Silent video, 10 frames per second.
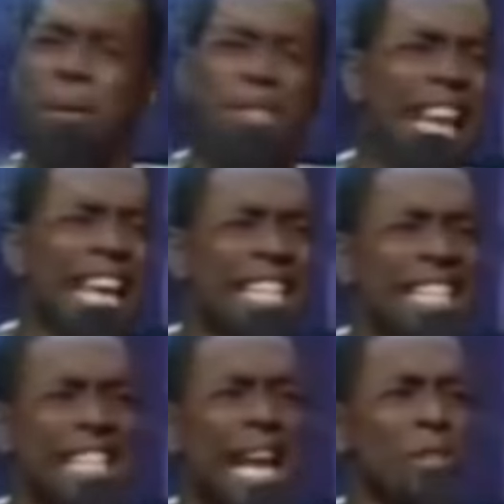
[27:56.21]
But Jay
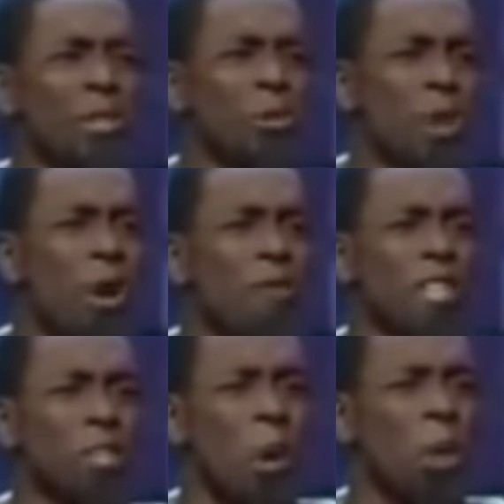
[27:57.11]
Z sound too
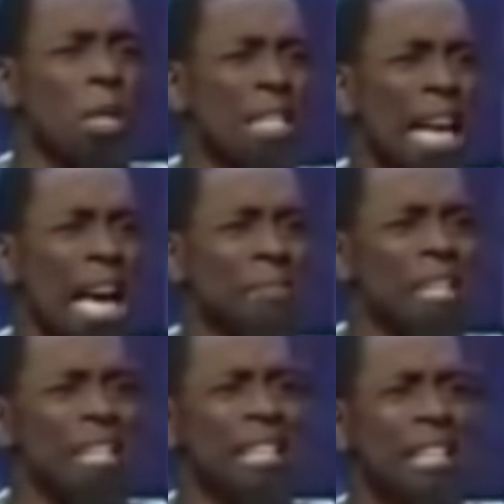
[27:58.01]
nervous all the
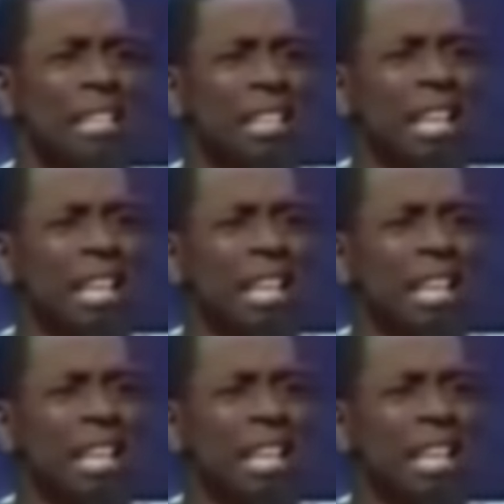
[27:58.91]
time, doesn't he?